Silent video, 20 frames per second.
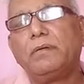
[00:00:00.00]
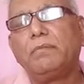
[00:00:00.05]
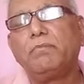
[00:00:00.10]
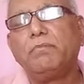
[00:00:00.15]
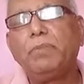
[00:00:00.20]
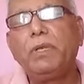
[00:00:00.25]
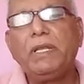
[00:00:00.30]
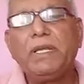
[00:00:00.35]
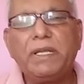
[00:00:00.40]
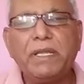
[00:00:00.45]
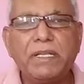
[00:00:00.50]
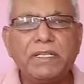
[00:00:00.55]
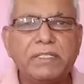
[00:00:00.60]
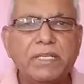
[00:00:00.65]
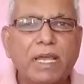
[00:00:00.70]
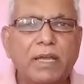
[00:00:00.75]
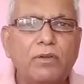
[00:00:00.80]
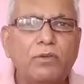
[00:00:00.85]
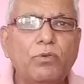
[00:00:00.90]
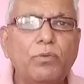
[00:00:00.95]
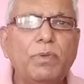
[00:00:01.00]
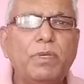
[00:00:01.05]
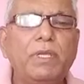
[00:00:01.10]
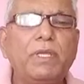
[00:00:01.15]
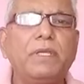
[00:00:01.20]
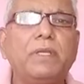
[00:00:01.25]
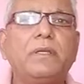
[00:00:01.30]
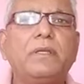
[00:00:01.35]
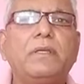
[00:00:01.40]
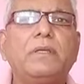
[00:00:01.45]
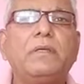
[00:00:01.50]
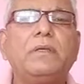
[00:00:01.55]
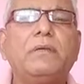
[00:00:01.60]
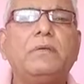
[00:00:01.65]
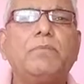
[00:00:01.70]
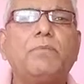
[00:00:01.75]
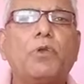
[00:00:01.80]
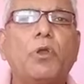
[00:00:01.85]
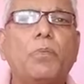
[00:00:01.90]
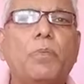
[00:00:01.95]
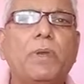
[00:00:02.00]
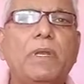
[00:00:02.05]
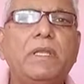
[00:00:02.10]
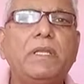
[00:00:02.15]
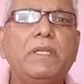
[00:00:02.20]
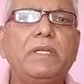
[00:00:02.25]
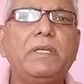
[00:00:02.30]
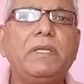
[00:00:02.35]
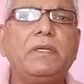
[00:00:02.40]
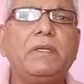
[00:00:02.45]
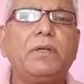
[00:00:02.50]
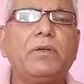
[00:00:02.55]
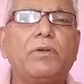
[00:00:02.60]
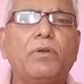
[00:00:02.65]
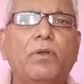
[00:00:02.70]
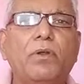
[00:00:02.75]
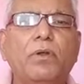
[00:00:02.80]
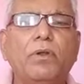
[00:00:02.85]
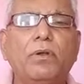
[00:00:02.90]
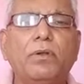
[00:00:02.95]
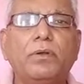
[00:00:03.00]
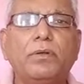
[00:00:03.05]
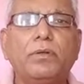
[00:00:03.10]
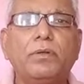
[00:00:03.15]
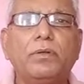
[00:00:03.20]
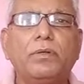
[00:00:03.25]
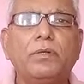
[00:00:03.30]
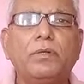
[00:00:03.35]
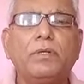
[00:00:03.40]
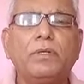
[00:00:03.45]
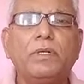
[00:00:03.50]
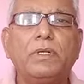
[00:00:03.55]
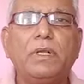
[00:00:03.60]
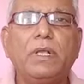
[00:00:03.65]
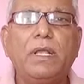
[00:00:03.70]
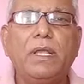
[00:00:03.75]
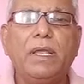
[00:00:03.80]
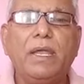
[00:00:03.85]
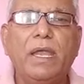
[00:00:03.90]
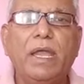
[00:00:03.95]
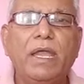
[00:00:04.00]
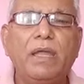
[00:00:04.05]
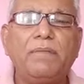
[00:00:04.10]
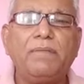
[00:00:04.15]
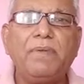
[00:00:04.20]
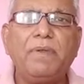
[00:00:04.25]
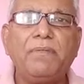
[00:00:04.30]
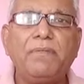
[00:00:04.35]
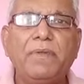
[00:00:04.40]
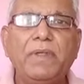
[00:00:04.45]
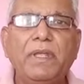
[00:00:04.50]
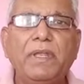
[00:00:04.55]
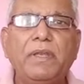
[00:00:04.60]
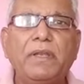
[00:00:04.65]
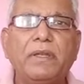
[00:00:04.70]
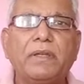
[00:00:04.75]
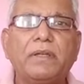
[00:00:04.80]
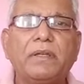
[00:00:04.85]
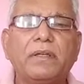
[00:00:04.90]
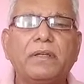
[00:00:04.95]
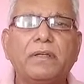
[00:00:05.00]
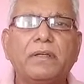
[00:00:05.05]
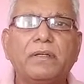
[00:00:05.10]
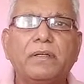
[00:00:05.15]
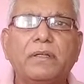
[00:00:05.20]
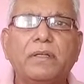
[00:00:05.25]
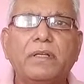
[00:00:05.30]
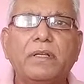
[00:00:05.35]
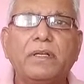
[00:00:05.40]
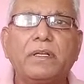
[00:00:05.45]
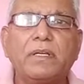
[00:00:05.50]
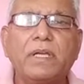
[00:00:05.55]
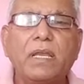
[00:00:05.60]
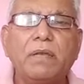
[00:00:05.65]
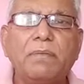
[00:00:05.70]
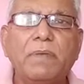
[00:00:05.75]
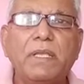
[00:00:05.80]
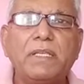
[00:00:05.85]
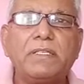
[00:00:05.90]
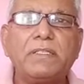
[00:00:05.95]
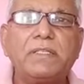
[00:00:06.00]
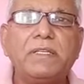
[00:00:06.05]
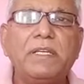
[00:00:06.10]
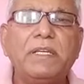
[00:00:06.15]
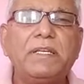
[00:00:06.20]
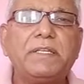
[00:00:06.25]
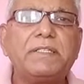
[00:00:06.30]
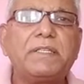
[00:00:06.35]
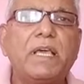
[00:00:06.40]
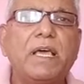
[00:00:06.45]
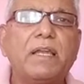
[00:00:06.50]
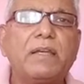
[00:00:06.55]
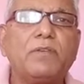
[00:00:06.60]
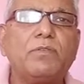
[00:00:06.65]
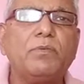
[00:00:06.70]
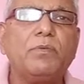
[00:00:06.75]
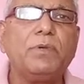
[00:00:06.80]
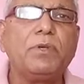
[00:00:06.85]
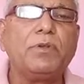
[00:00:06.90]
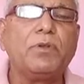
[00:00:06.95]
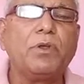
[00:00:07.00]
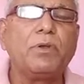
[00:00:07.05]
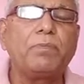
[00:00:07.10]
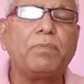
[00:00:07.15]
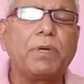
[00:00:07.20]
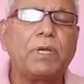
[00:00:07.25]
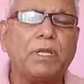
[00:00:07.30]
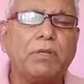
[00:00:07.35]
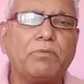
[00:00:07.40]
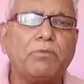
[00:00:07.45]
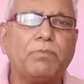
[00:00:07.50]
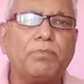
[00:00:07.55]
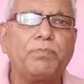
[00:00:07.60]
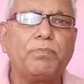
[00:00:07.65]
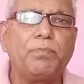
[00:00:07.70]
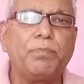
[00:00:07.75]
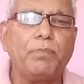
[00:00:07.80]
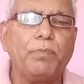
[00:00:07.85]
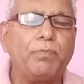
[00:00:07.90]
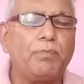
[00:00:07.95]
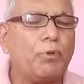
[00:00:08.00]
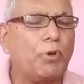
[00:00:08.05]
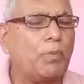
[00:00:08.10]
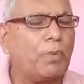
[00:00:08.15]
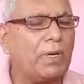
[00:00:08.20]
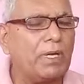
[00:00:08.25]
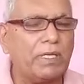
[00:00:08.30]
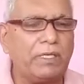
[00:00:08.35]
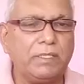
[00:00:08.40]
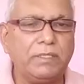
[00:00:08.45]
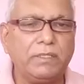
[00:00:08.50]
pleadings are to be properly drawn and 15 conveyance deeds are to be drawn properly.